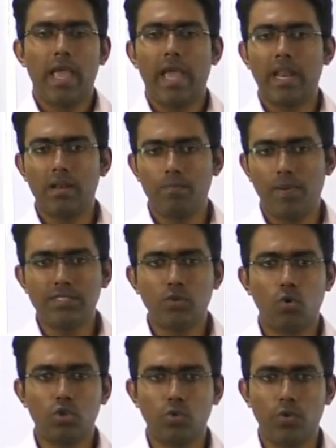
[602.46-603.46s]
and please
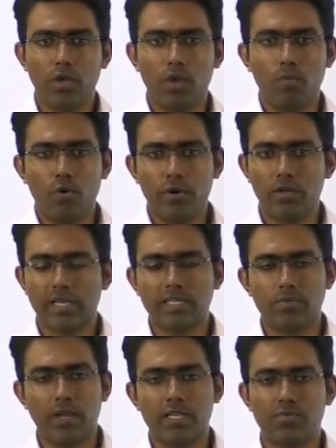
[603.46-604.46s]
go through your modules as
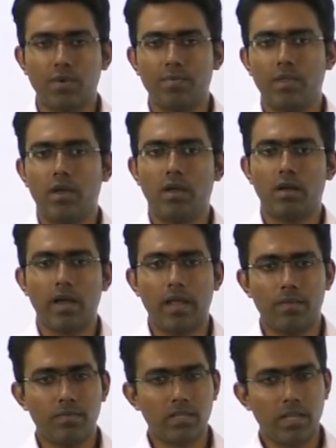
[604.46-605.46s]
well as from the
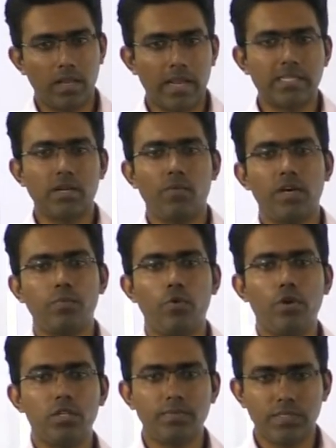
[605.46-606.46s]
Let's Revise
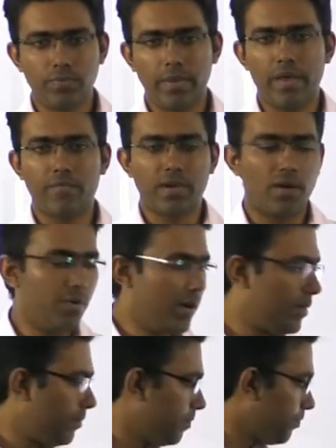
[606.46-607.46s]
modules which we have covered.